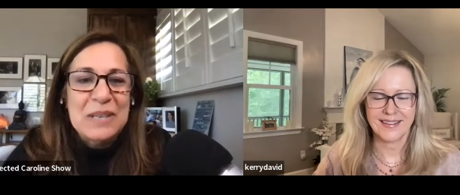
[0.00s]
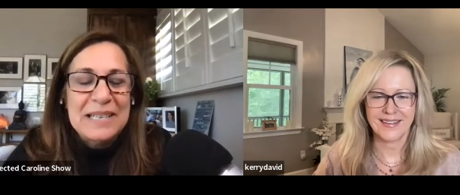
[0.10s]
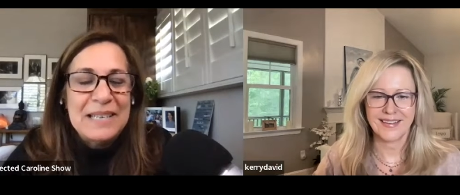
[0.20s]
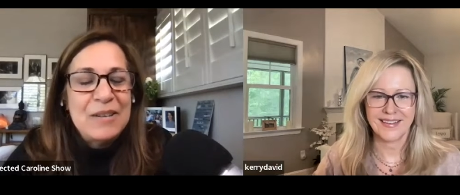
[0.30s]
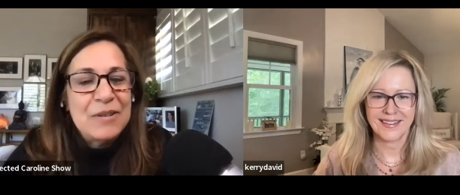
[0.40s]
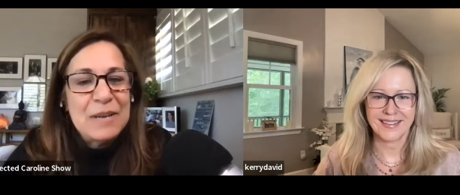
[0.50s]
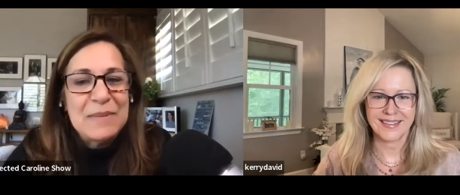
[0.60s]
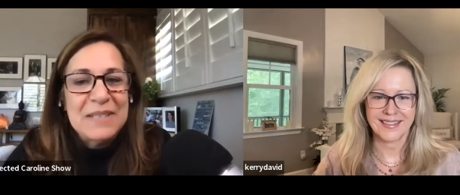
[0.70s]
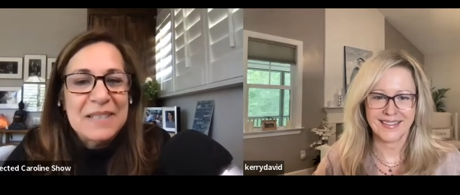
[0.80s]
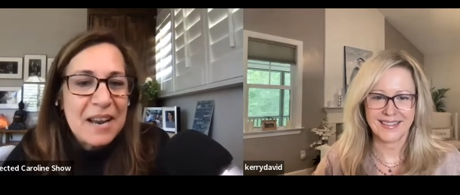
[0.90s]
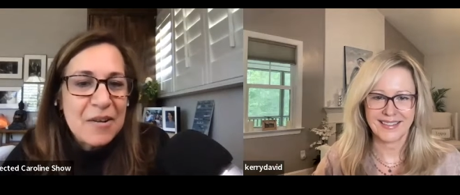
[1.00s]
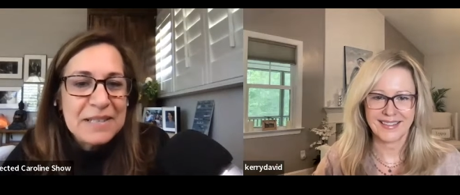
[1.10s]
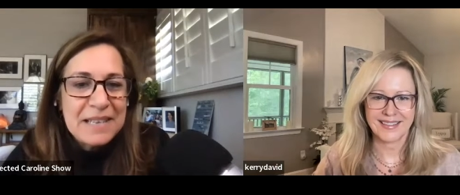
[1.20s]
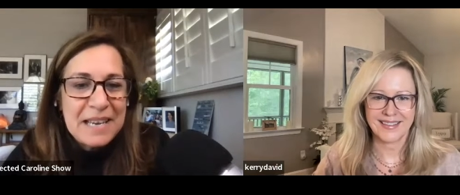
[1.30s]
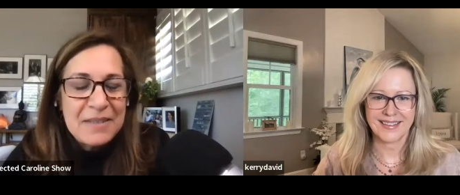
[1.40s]
Speaker 1: lady. Her name is Kerry
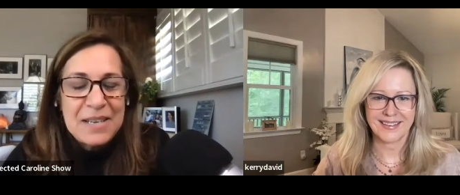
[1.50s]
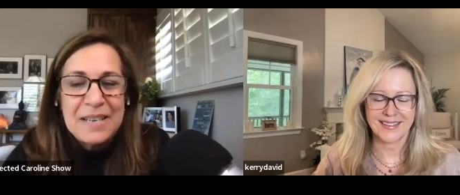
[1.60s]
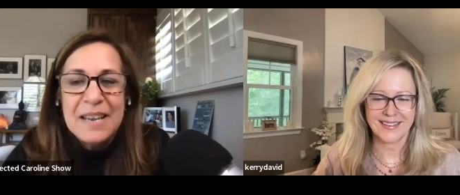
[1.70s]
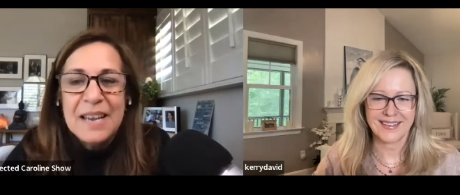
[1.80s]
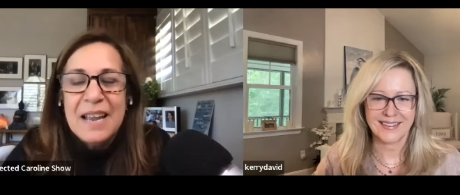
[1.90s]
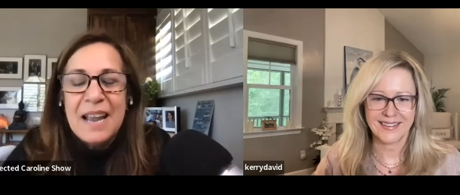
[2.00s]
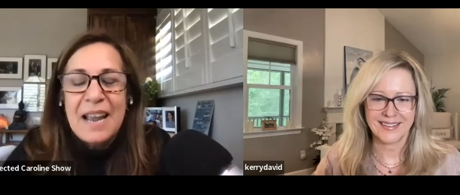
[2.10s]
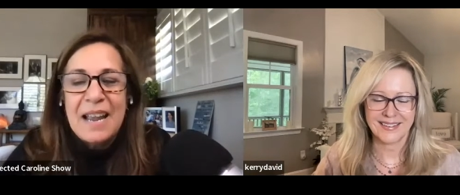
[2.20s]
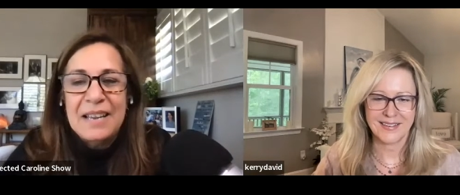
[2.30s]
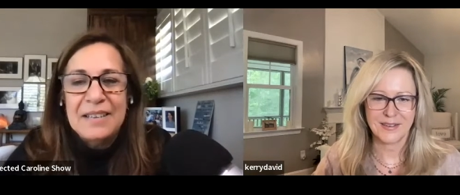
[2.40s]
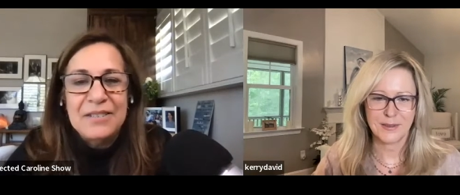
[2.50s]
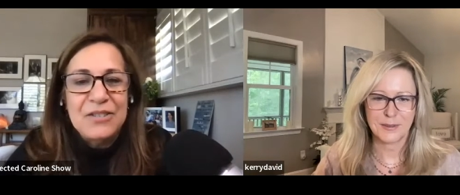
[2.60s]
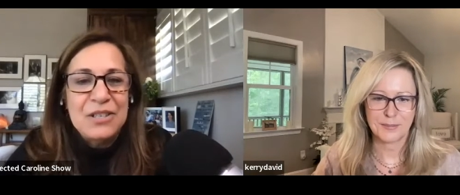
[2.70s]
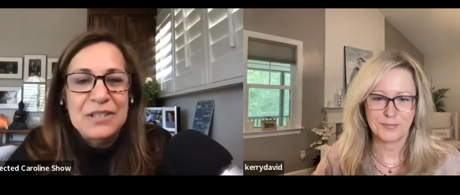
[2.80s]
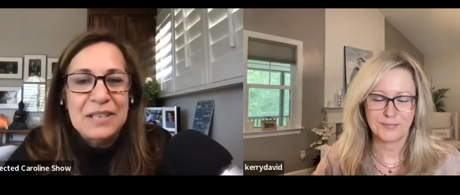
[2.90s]
David, and
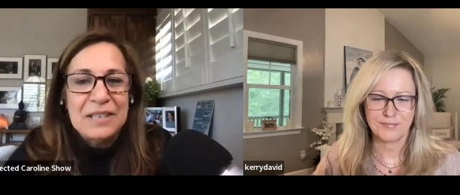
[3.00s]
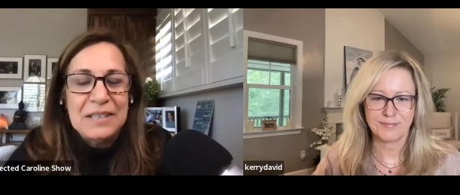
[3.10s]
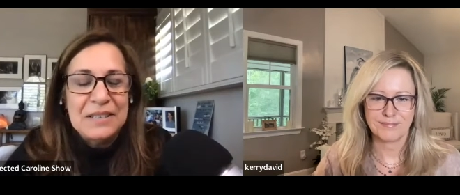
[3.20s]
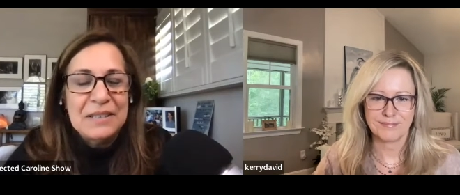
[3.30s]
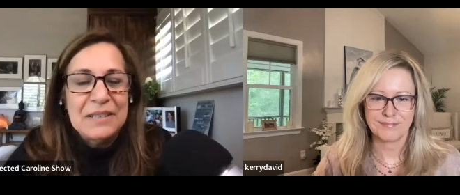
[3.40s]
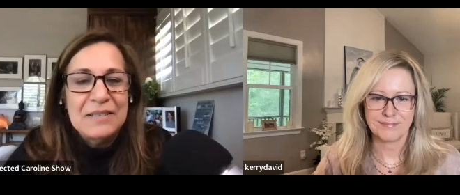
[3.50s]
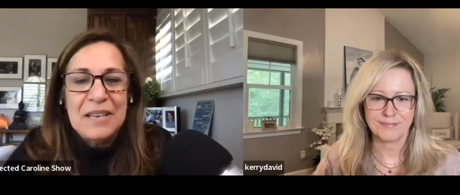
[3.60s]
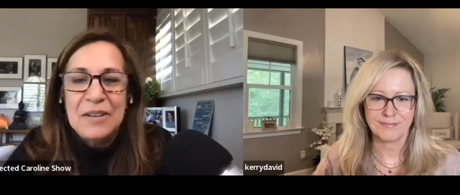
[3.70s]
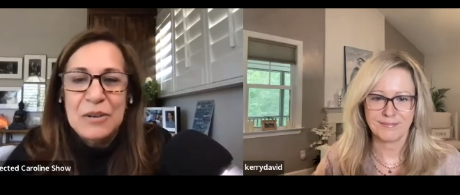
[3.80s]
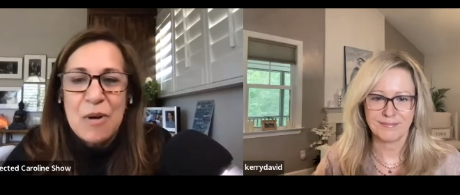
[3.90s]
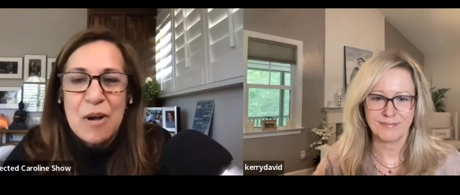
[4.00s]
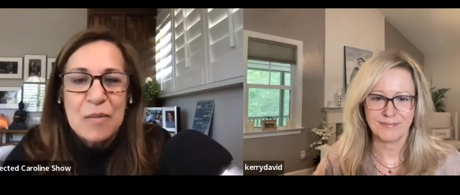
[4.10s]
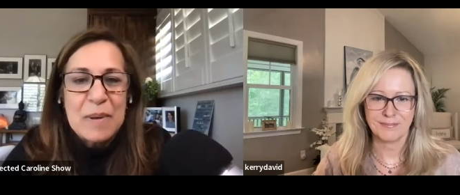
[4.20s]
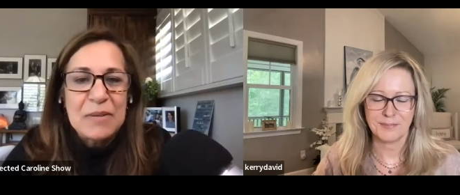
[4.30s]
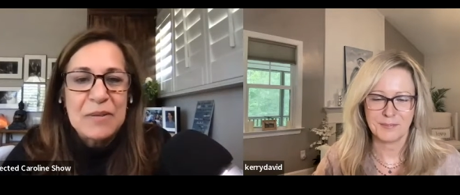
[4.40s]
she's going to tell you all
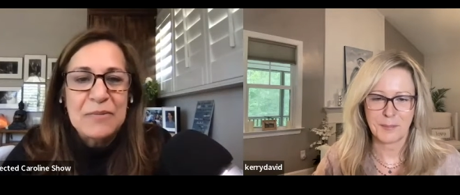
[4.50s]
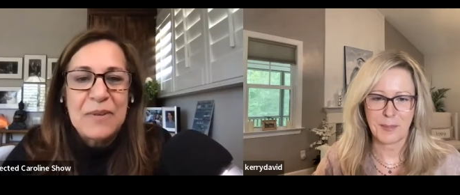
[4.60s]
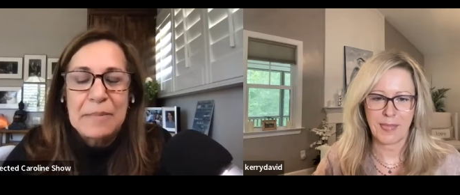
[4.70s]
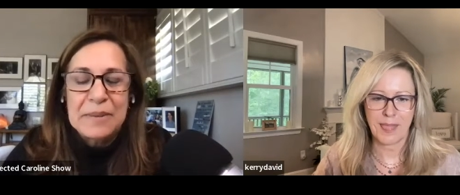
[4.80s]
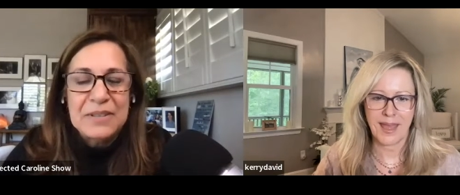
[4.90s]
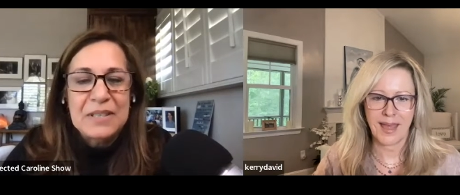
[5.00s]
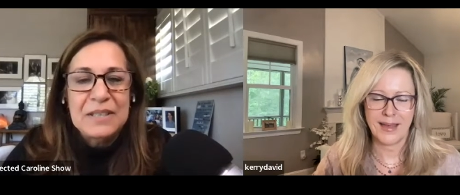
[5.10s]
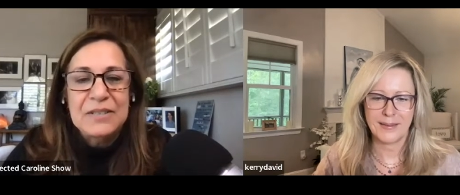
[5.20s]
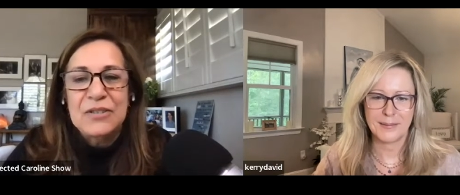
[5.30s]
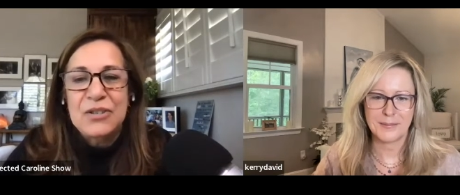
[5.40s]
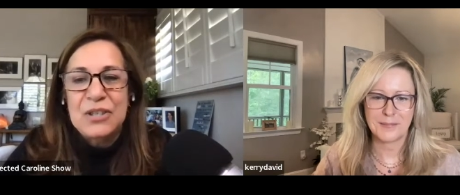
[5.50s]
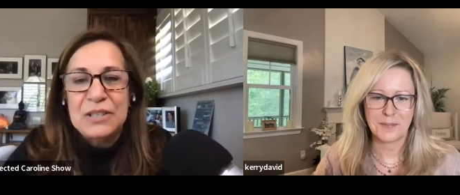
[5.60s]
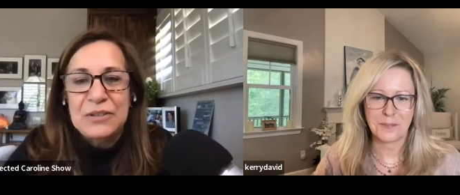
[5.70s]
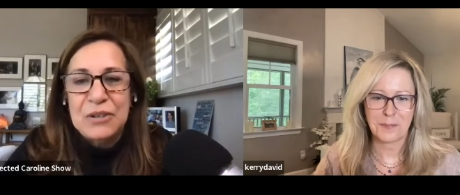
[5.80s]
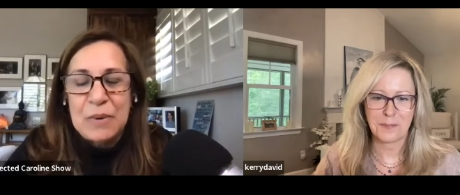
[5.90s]
about the fabulous things she
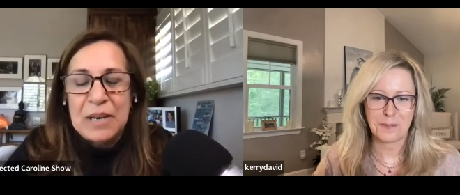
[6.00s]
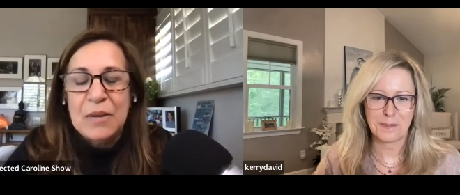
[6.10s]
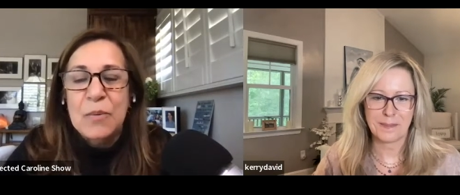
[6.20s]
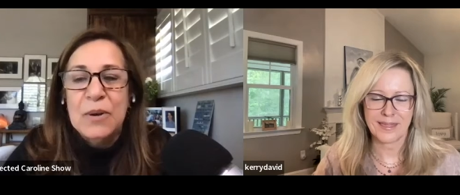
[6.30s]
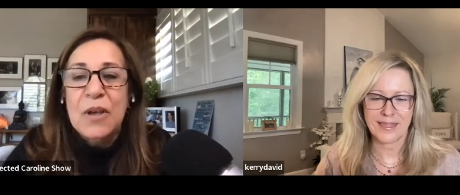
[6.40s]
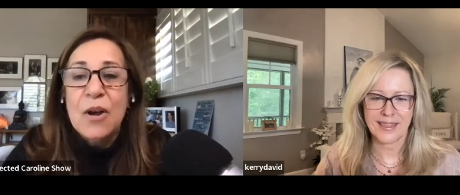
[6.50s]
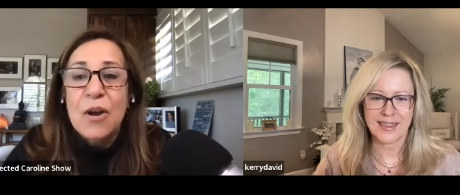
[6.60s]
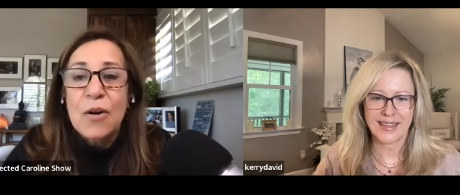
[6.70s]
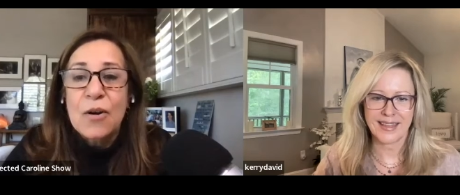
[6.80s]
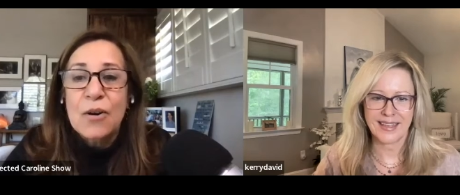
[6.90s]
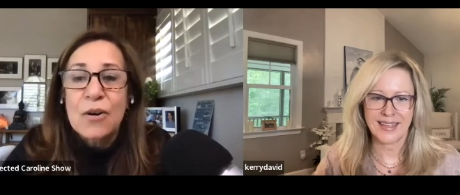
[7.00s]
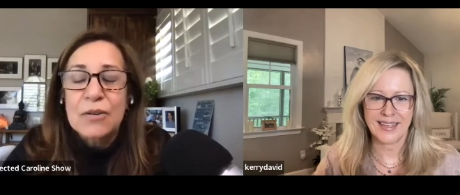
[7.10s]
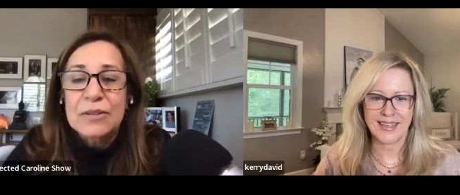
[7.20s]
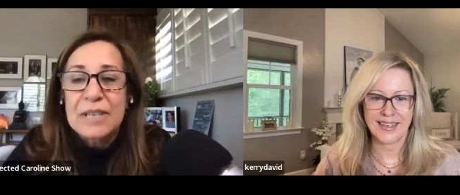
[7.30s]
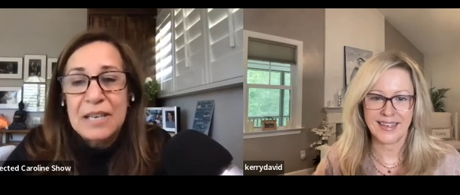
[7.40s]
is doing with
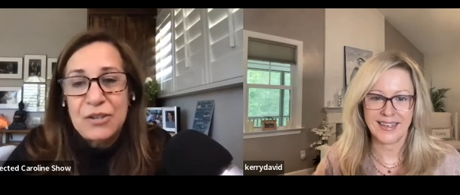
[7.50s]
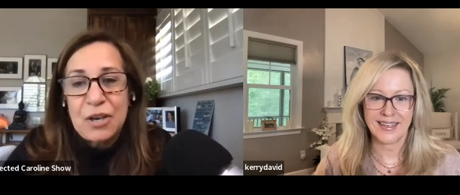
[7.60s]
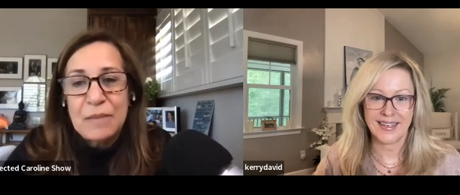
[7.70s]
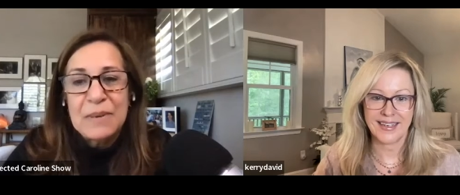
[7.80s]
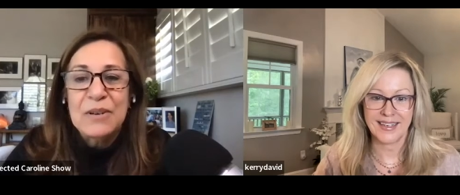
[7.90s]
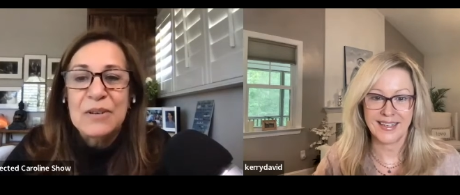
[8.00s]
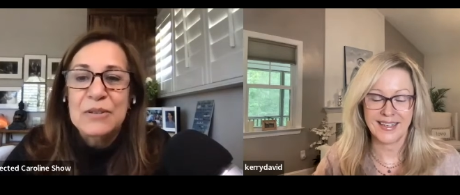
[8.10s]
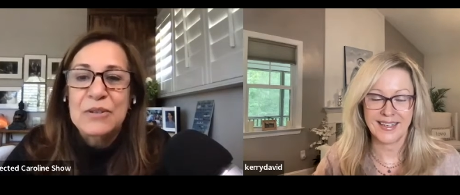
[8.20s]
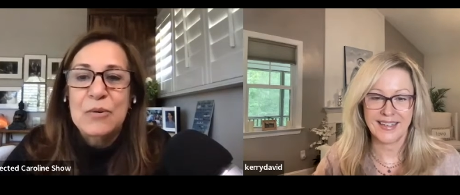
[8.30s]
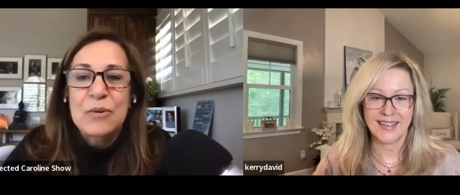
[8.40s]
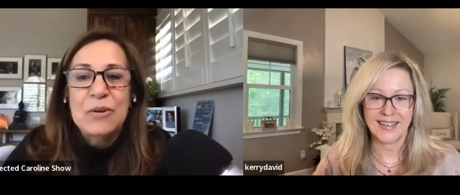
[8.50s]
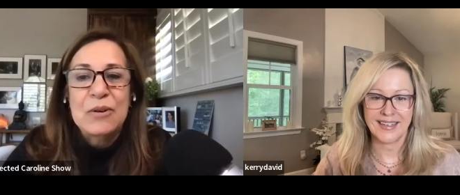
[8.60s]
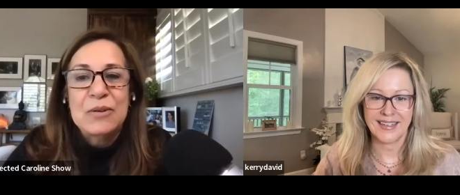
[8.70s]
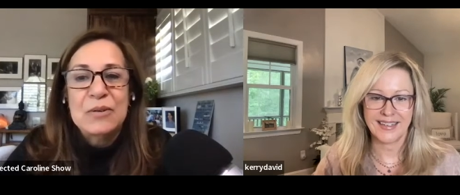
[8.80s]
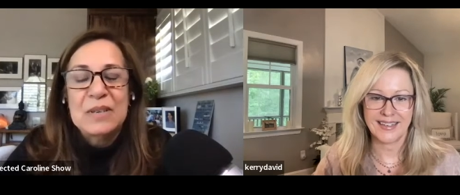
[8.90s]
her day job and also
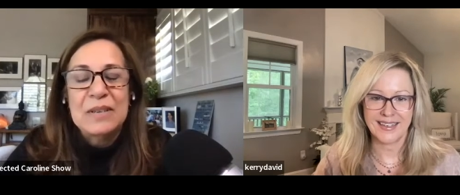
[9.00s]
her